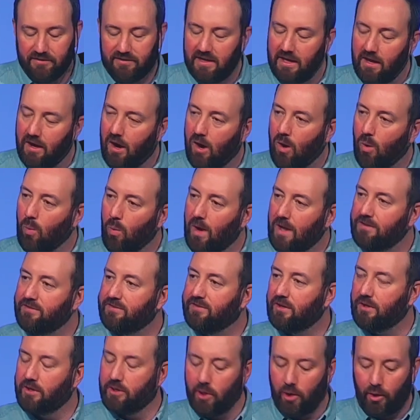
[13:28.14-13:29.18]
See, in our
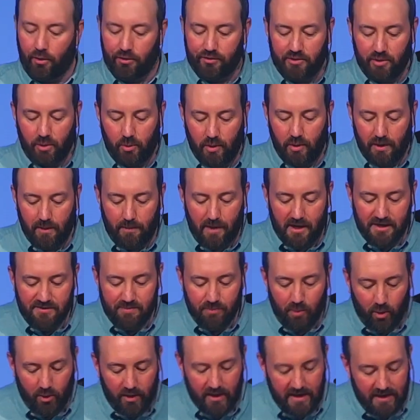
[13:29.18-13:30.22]
Western culture, we're
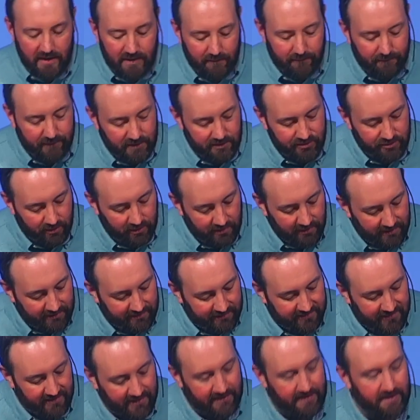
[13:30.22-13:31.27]
much more
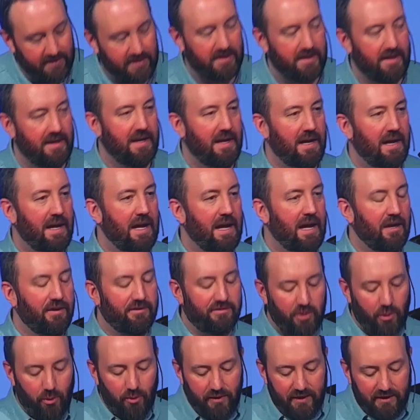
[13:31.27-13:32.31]
individualistic.
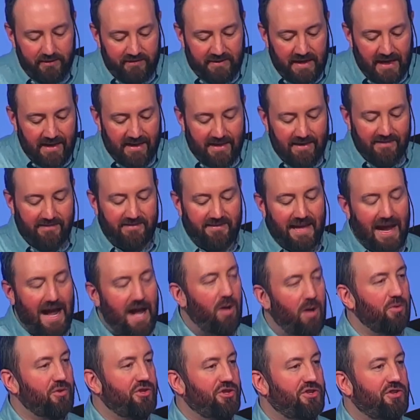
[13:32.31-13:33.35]
And so this can
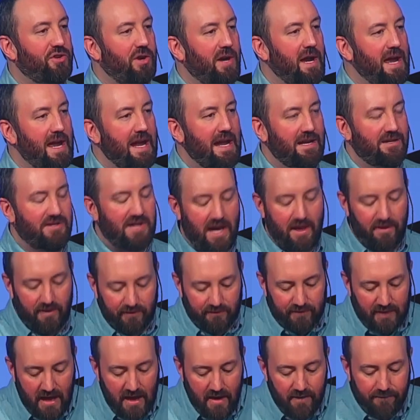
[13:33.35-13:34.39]
sound strange, how
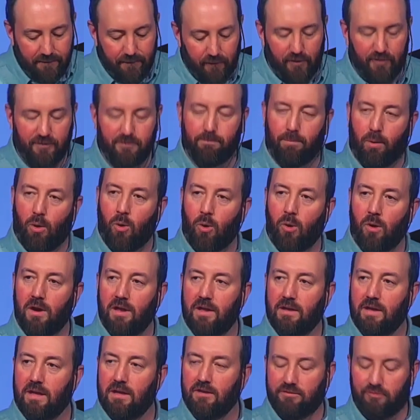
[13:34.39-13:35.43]
this firstborn
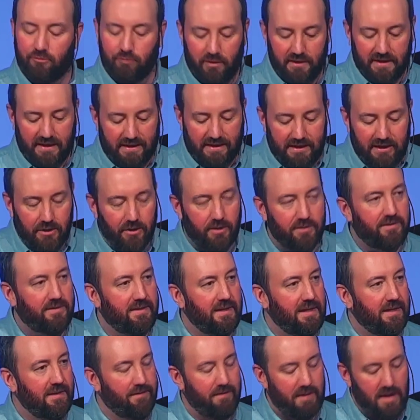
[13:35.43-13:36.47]
is really
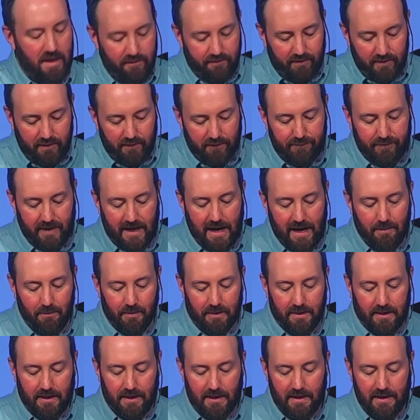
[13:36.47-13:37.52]
guilty for the
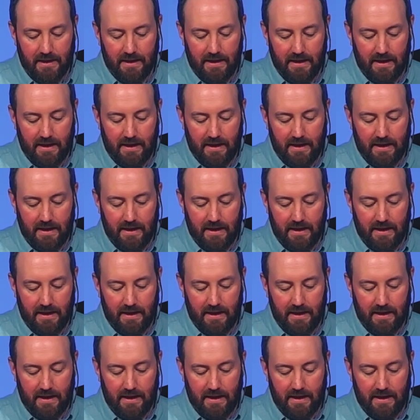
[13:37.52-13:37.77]
family.